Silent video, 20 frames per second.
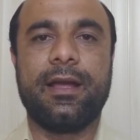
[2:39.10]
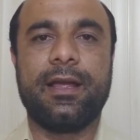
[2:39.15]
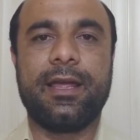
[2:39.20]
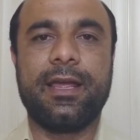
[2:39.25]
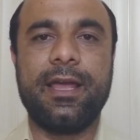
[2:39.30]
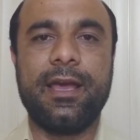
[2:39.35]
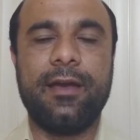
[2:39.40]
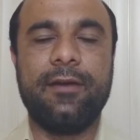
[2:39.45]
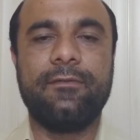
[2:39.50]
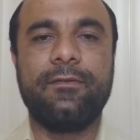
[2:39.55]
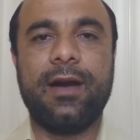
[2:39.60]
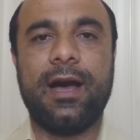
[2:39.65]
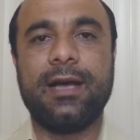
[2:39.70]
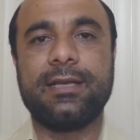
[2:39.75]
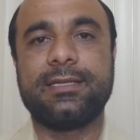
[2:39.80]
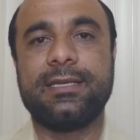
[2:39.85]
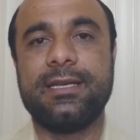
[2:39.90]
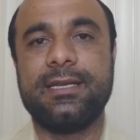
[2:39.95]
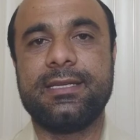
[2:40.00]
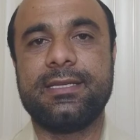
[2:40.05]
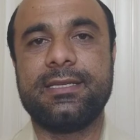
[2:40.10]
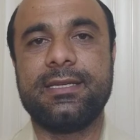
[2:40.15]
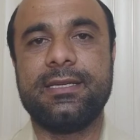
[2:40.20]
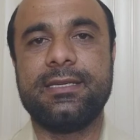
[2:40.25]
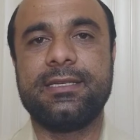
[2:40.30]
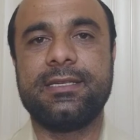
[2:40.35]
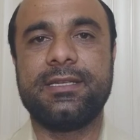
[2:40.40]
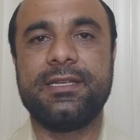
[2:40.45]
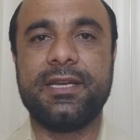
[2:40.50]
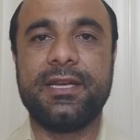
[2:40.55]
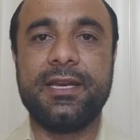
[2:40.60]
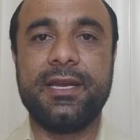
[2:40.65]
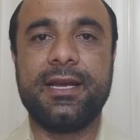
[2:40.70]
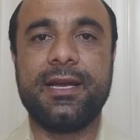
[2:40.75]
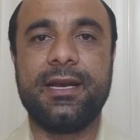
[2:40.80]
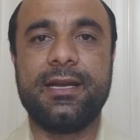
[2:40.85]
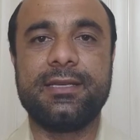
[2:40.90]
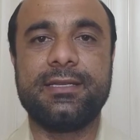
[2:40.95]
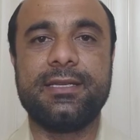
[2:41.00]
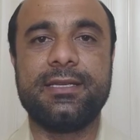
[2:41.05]
give assistance,
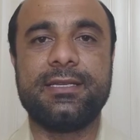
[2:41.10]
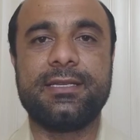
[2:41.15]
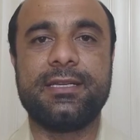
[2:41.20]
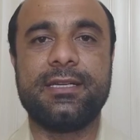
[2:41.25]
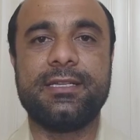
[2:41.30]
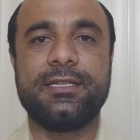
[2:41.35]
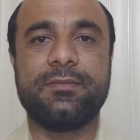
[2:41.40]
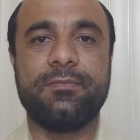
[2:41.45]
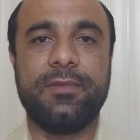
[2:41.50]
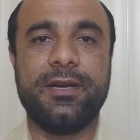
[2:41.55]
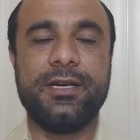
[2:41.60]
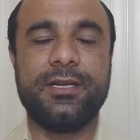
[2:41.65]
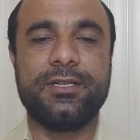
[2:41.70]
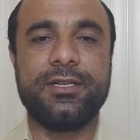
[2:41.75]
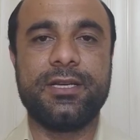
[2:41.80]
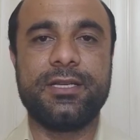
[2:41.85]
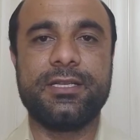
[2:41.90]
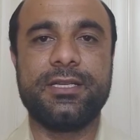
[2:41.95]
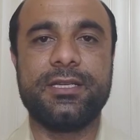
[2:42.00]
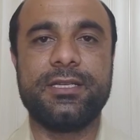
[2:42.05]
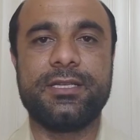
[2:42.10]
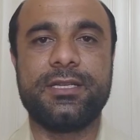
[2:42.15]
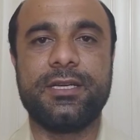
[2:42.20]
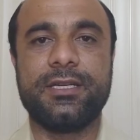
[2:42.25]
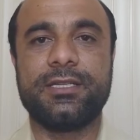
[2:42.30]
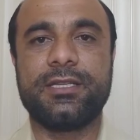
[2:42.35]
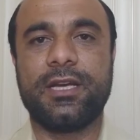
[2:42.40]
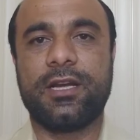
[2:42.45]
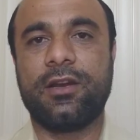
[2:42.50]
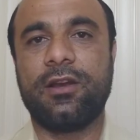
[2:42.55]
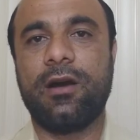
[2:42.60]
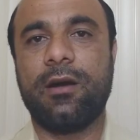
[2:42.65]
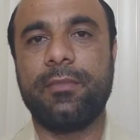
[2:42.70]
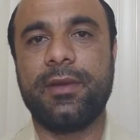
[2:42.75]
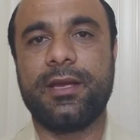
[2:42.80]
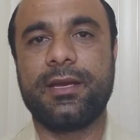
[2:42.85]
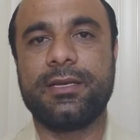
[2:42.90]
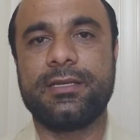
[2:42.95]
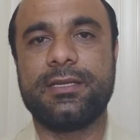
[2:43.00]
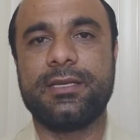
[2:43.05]
technical assistance, military assistance,
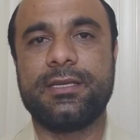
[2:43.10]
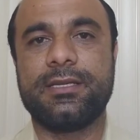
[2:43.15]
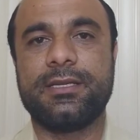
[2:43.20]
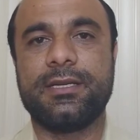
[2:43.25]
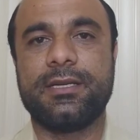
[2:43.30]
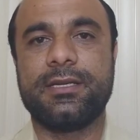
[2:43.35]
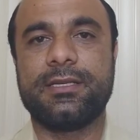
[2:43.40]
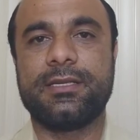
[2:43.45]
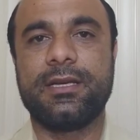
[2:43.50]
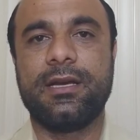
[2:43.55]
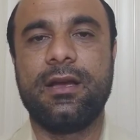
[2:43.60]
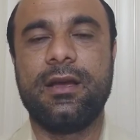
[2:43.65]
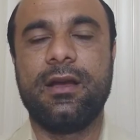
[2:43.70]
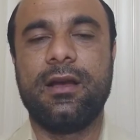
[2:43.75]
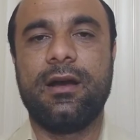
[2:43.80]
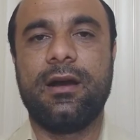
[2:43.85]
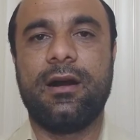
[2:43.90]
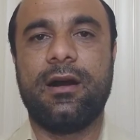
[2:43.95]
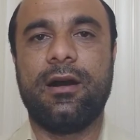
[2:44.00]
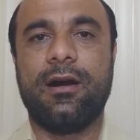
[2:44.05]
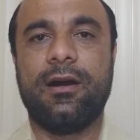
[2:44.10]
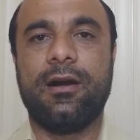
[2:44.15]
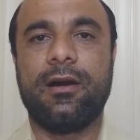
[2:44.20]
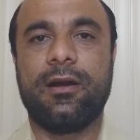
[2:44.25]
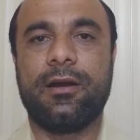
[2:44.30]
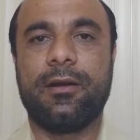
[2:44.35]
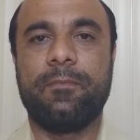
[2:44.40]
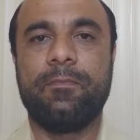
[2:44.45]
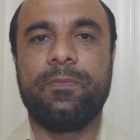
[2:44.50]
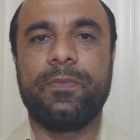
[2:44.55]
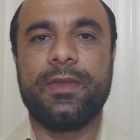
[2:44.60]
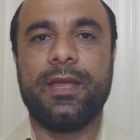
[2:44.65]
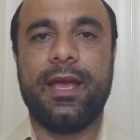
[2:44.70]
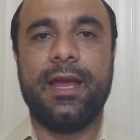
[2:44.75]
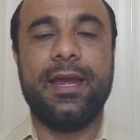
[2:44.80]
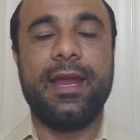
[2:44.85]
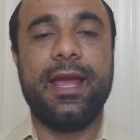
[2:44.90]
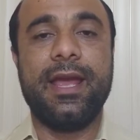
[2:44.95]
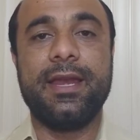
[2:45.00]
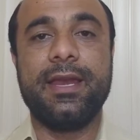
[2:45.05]
economic assistance, or
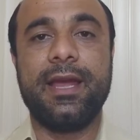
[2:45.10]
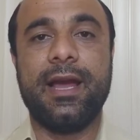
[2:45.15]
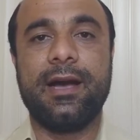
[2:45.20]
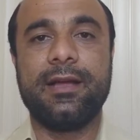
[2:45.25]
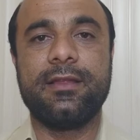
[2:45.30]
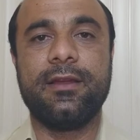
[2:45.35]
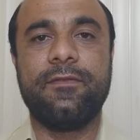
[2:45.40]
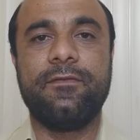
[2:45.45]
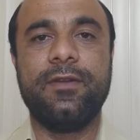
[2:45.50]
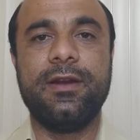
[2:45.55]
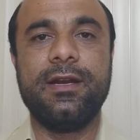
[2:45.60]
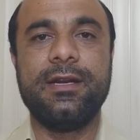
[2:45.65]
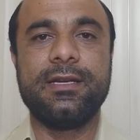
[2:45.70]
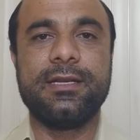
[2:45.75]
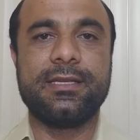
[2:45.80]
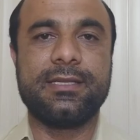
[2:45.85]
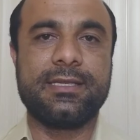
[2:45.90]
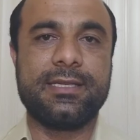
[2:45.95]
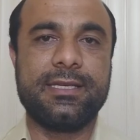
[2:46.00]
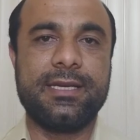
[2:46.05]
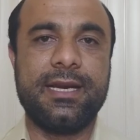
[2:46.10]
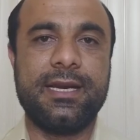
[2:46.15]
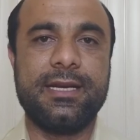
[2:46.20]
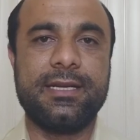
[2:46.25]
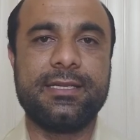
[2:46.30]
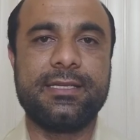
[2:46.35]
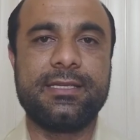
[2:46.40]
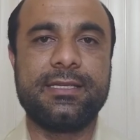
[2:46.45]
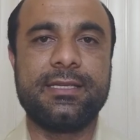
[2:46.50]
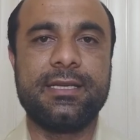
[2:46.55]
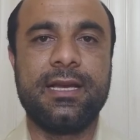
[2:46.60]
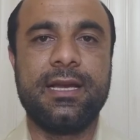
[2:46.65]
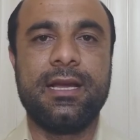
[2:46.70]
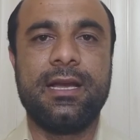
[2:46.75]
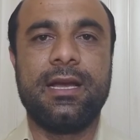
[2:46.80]
in any other field, states,